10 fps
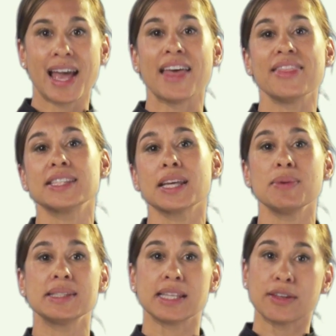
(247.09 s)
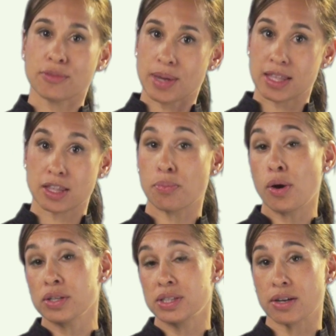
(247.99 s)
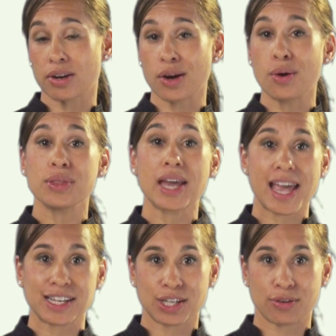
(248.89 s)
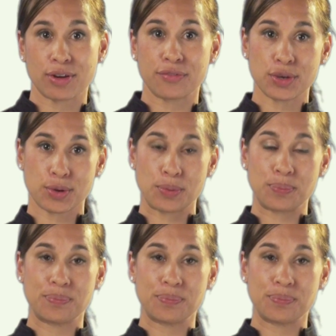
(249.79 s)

and this can be seen from either the posterior or the anterior view.